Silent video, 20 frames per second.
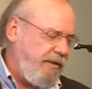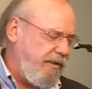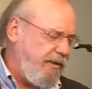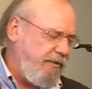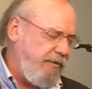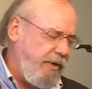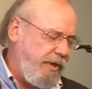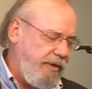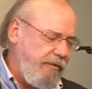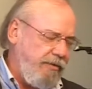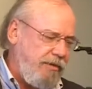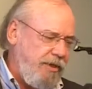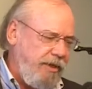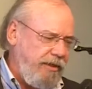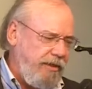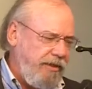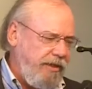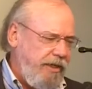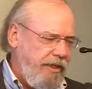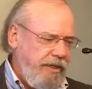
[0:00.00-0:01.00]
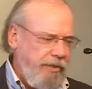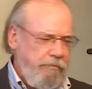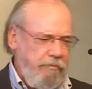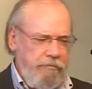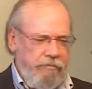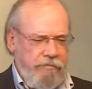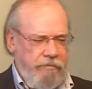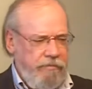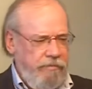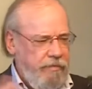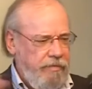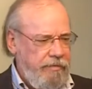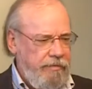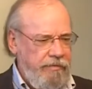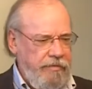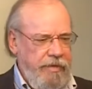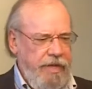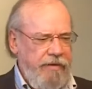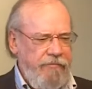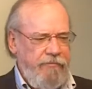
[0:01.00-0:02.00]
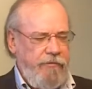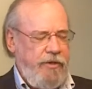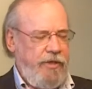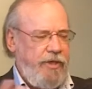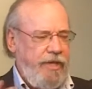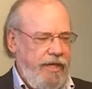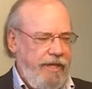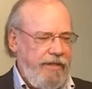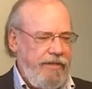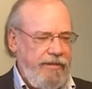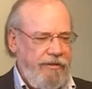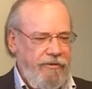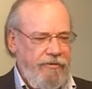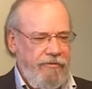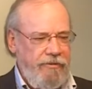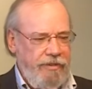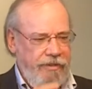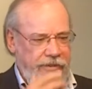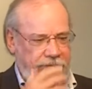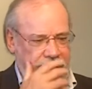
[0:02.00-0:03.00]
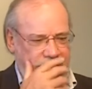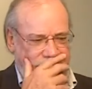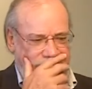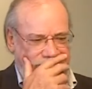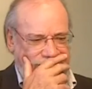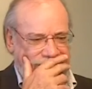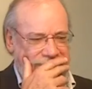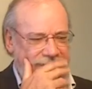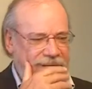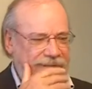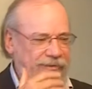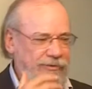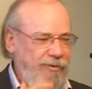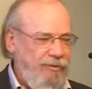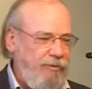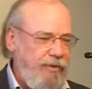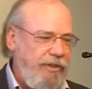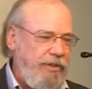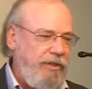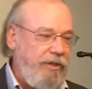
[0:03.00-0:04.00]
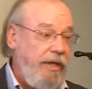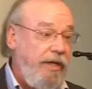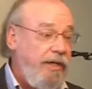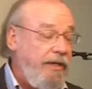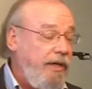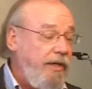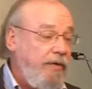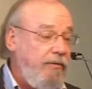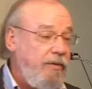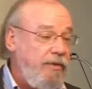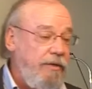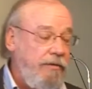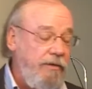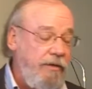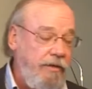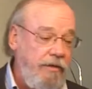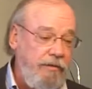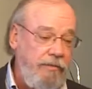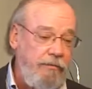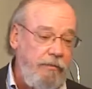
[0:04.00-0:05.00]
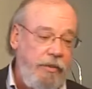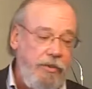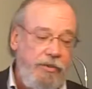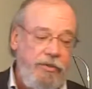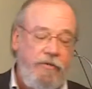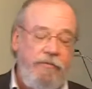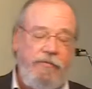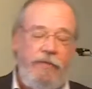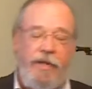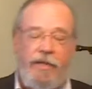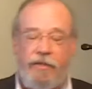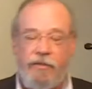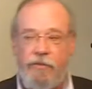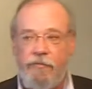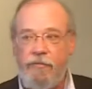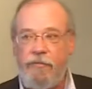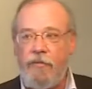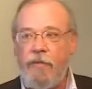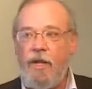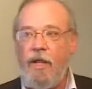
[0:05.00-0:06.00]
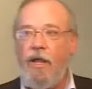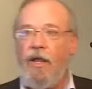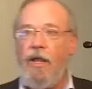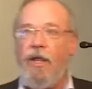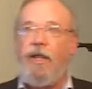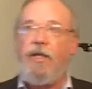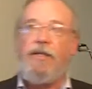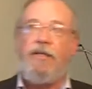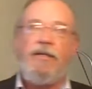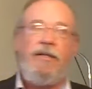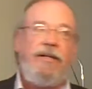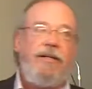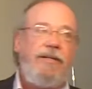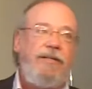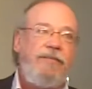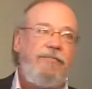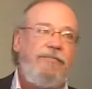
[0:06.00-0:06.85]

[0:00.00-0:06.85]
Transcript: He had everything going, and it was really good, and was a person of faith. And